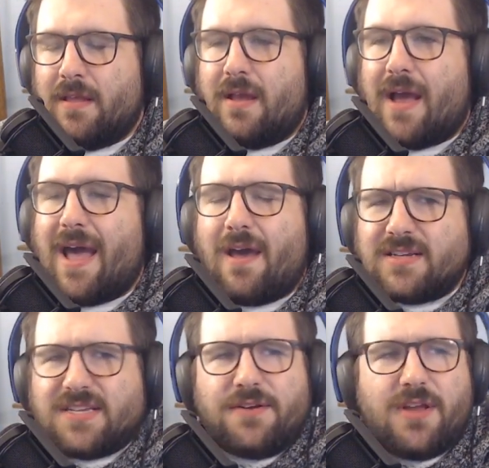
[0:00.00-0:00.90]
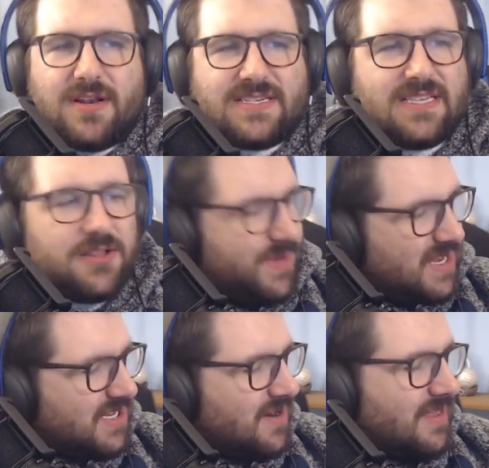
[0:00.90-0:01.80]
I also noticed in the
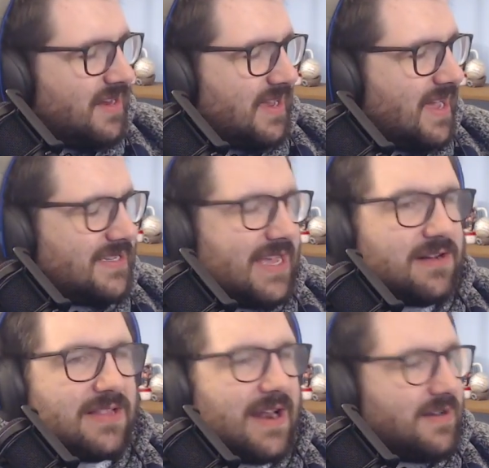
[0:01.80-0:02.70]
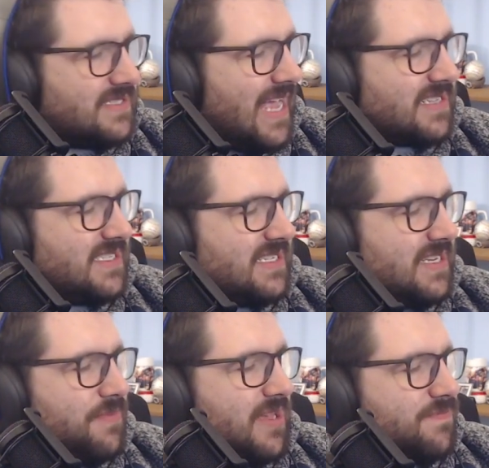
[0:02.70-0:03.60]
PTR that it cut down a lot on
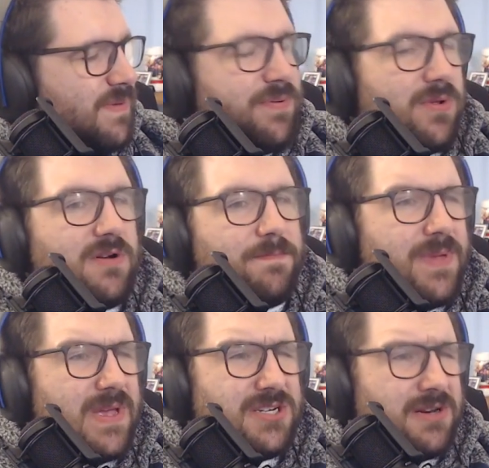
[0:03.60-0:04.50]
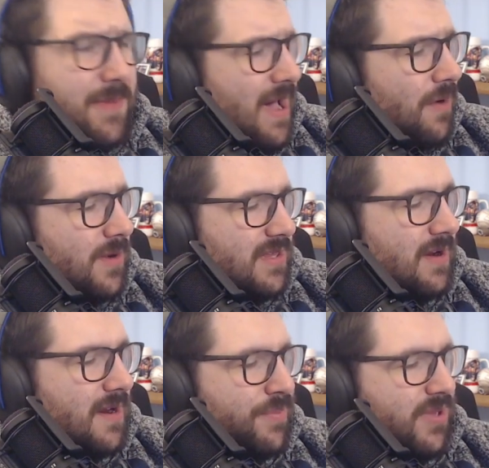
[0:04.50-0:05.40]
toxicity because people aren't bitching about what they're
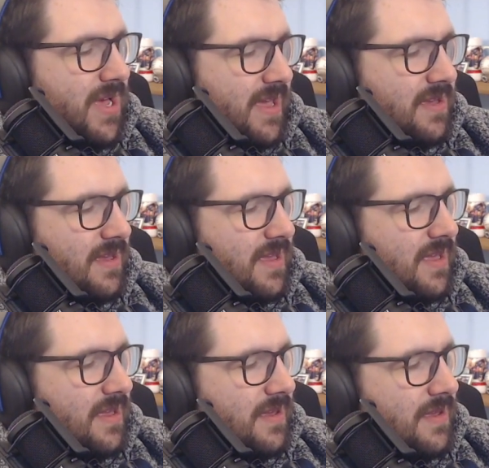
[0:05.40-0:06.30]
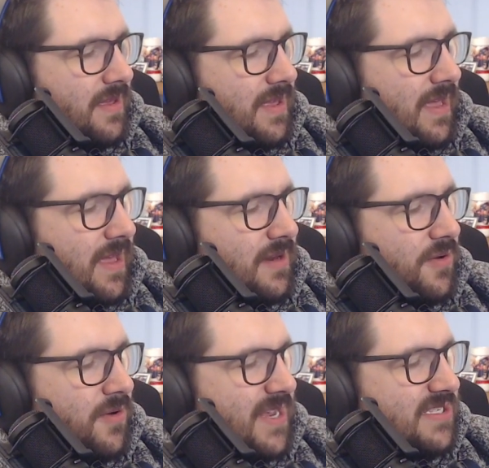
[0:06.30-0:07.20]
going to play and
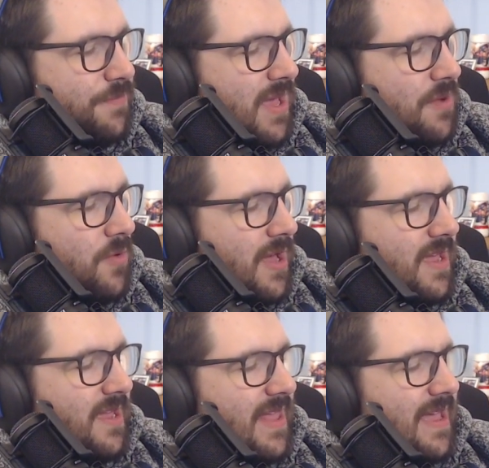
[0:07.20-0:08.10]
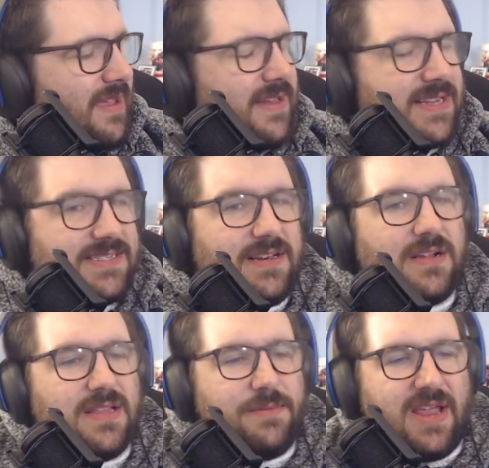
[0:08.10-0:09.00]
who needs to play what. And that it doesn't
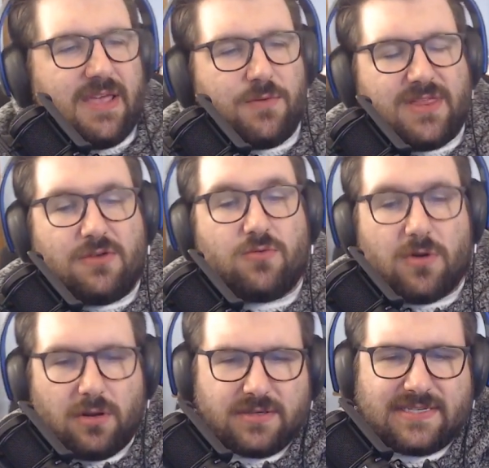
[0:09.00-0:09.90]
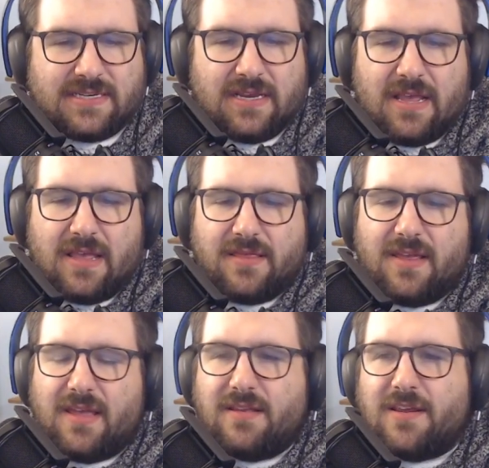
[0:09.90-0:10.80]
eliminate within roles
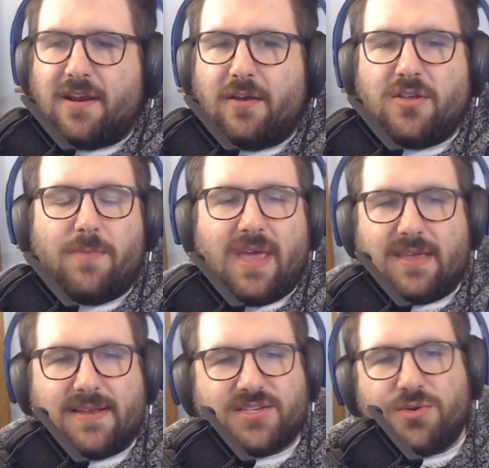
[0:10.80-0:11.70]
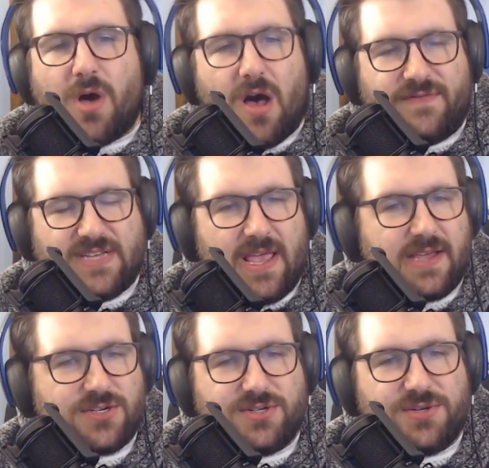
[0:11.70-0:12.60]
that, you may get two off
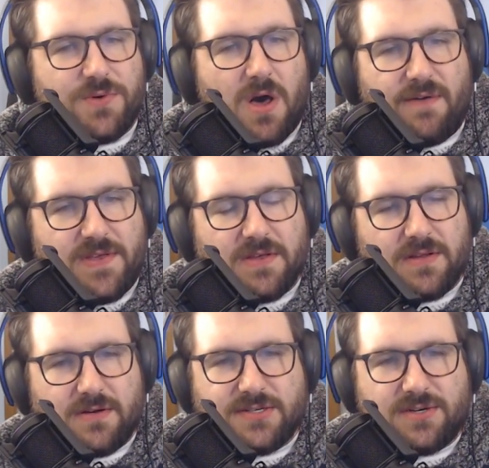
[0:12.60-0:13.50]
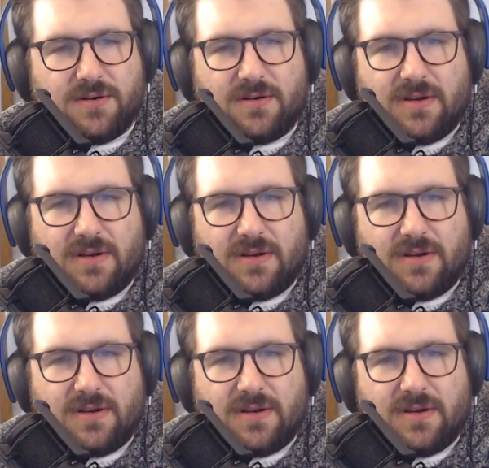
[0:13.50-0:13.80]
tanks or two off healers or,